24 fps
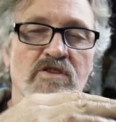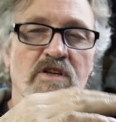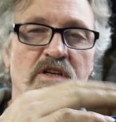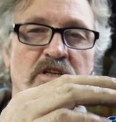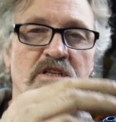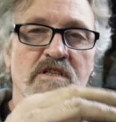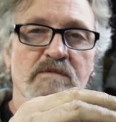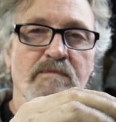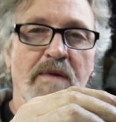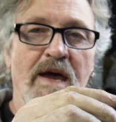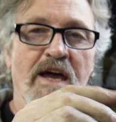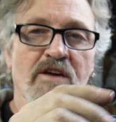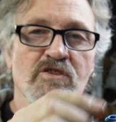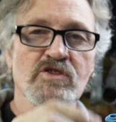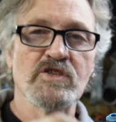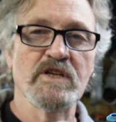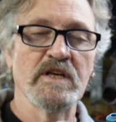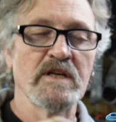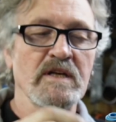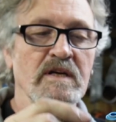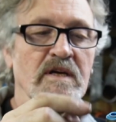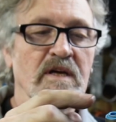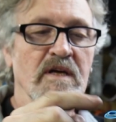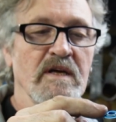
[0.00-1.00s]
it and smashing
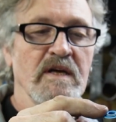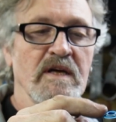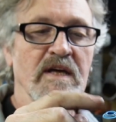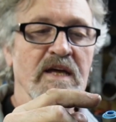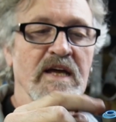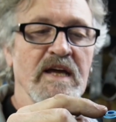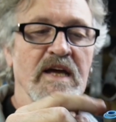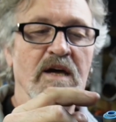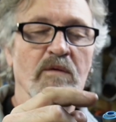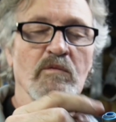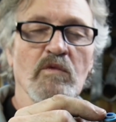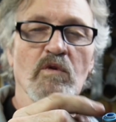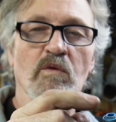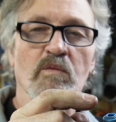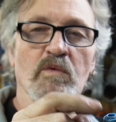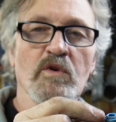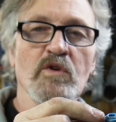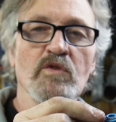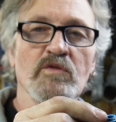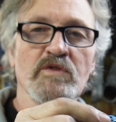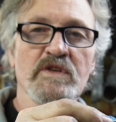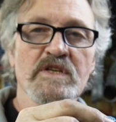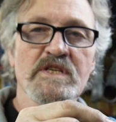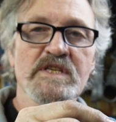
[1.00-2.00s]
it, and will
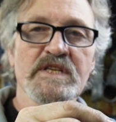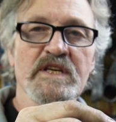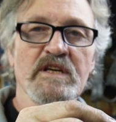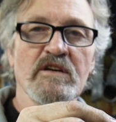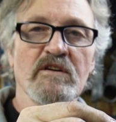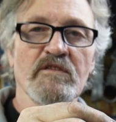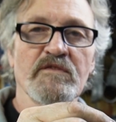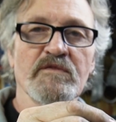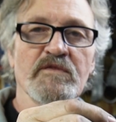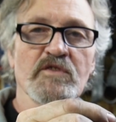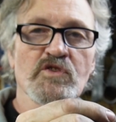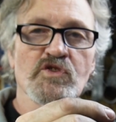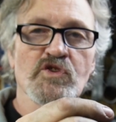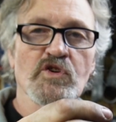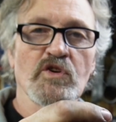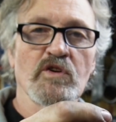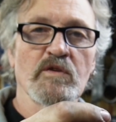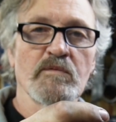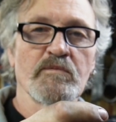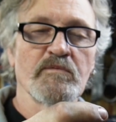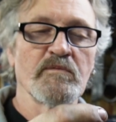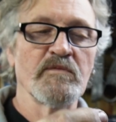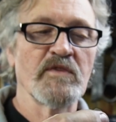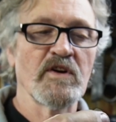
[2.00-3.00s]
ruin the seal for sure
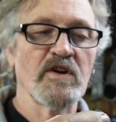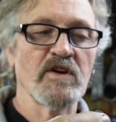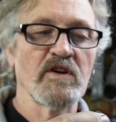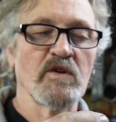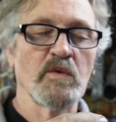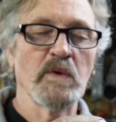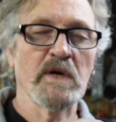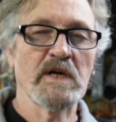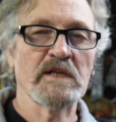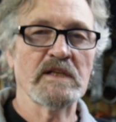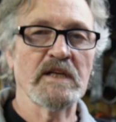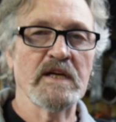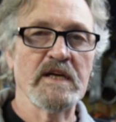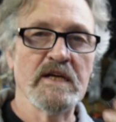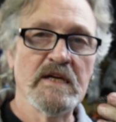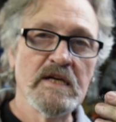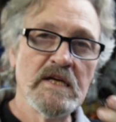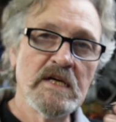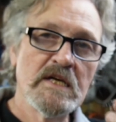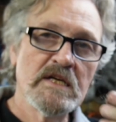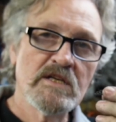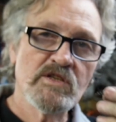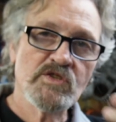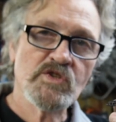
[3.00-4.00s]
very quickly.
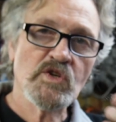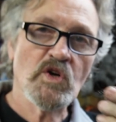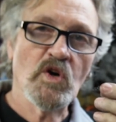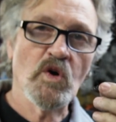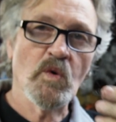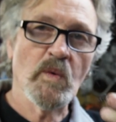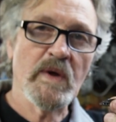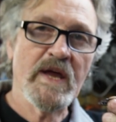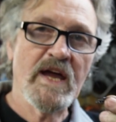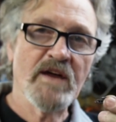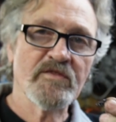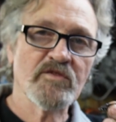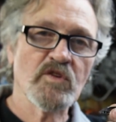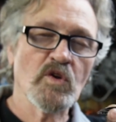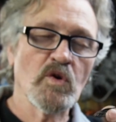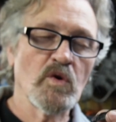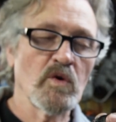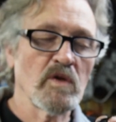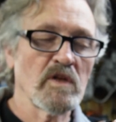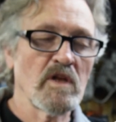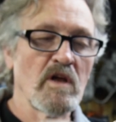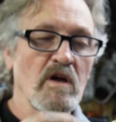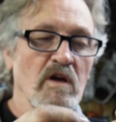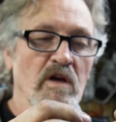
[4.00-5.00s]
So we have to go
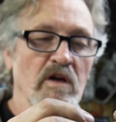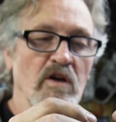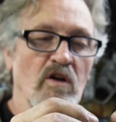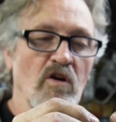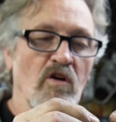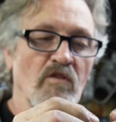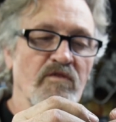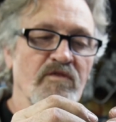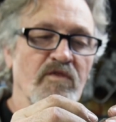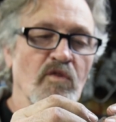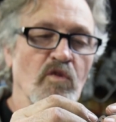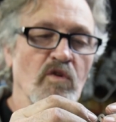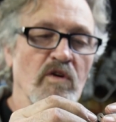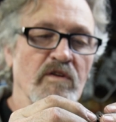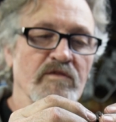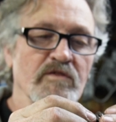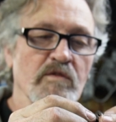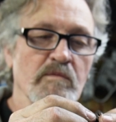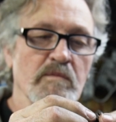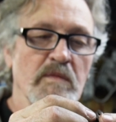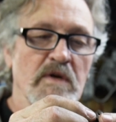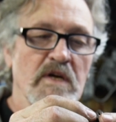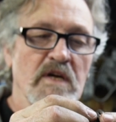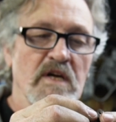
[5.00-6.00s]
along at all four of
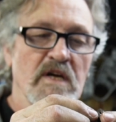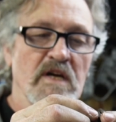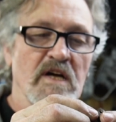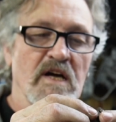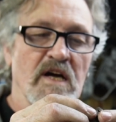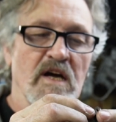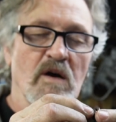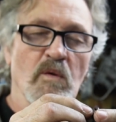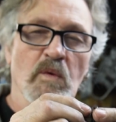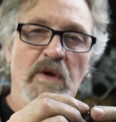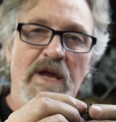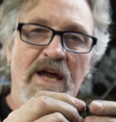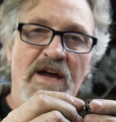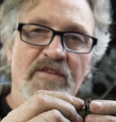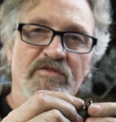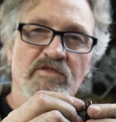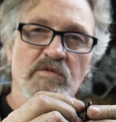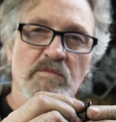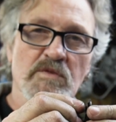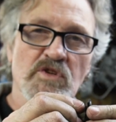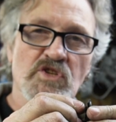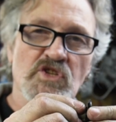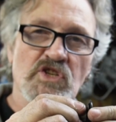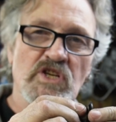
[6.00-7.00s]
them. We have to
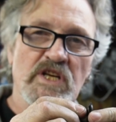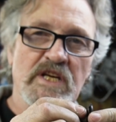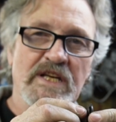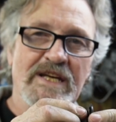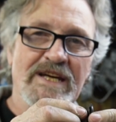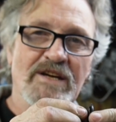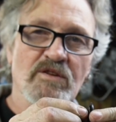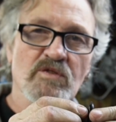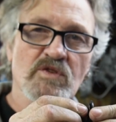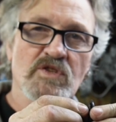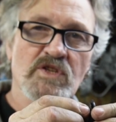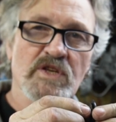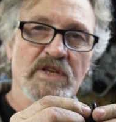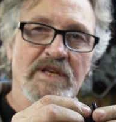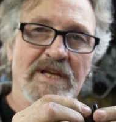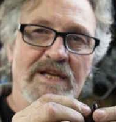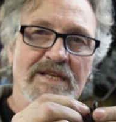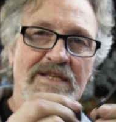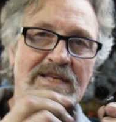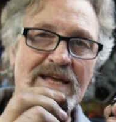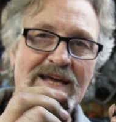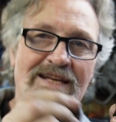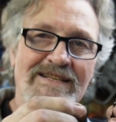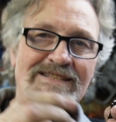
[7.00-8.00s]
machine out so
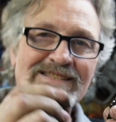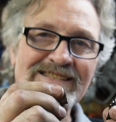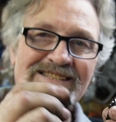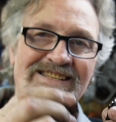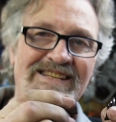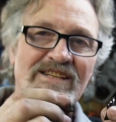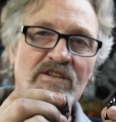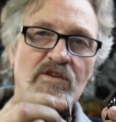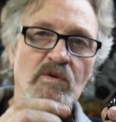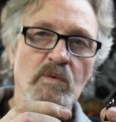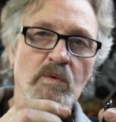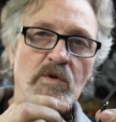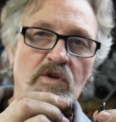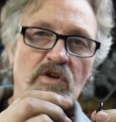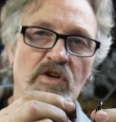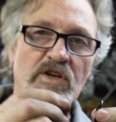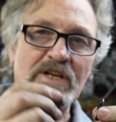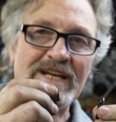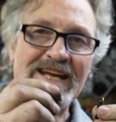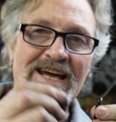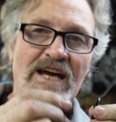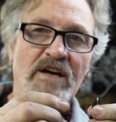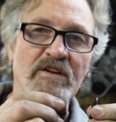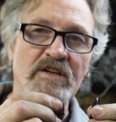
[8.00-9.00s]
that that seal will go
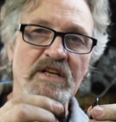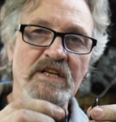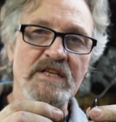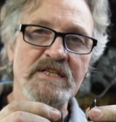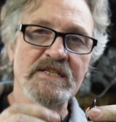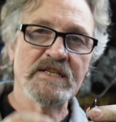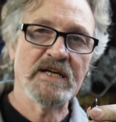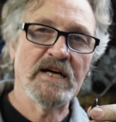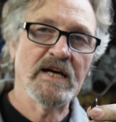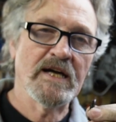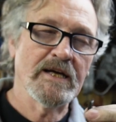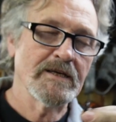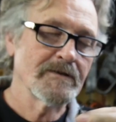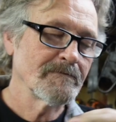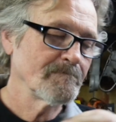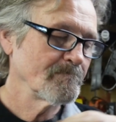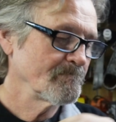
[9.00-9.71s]
down inside.